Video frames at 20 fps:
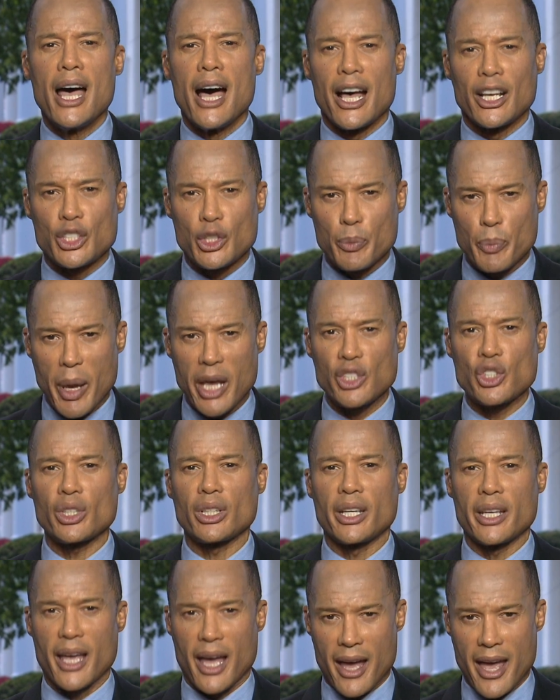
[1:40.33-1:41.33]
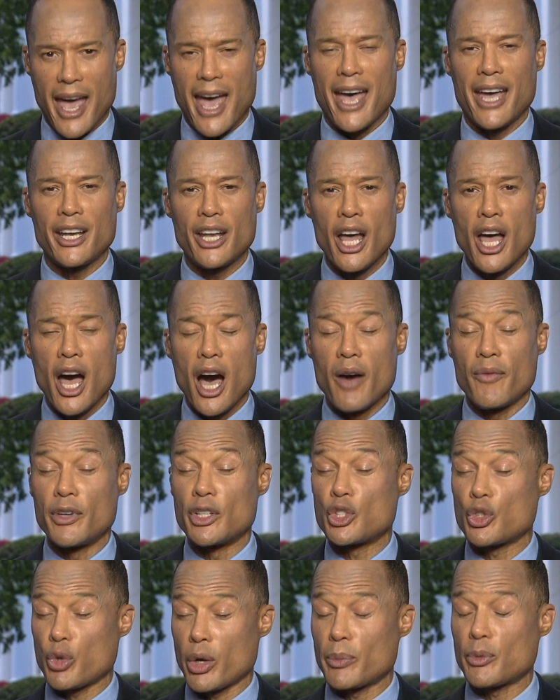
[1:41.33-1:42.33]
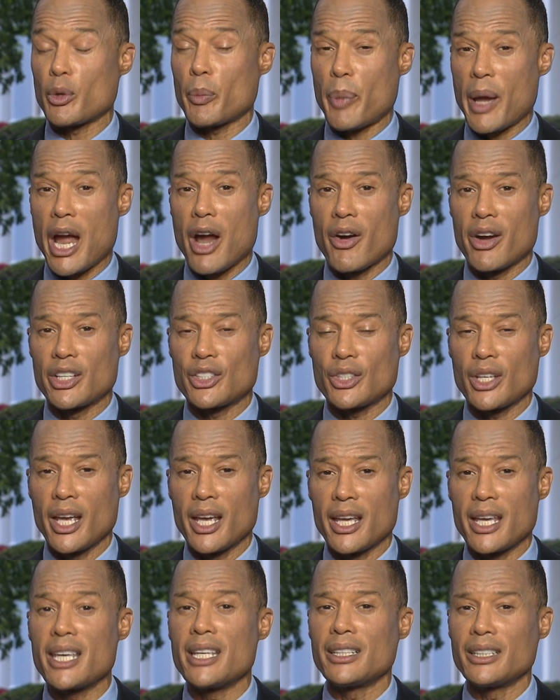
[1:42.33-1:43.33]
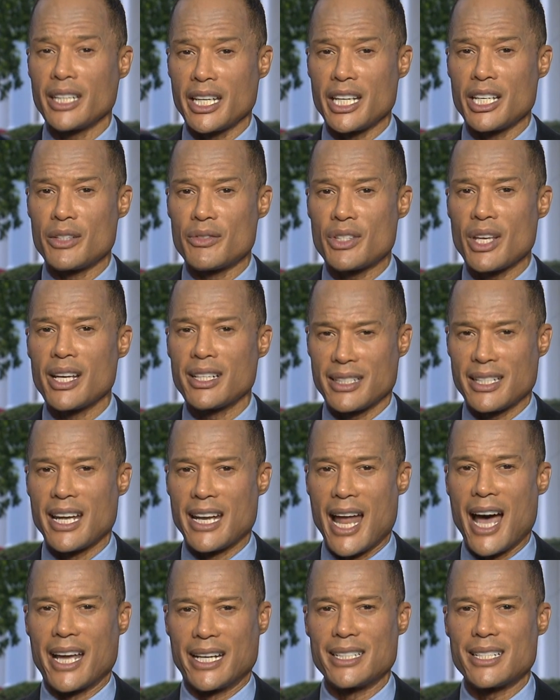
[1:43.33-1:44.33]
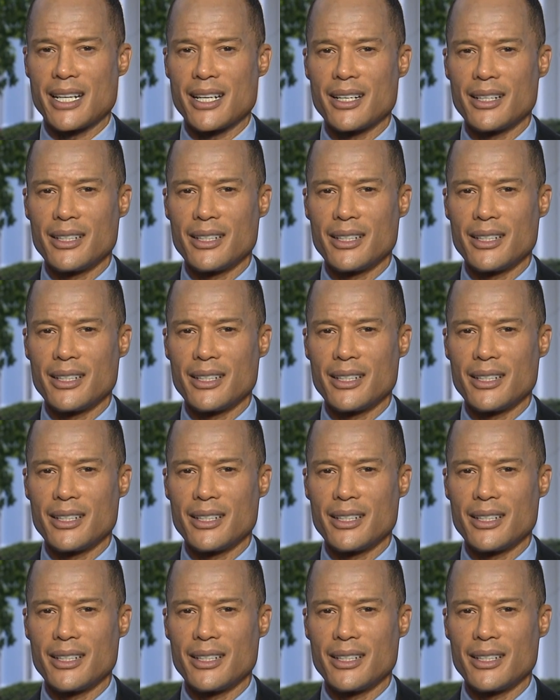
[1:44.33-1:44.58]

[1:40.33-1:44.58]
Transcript: especially ahead of his trip to Paris. He leaves tonight.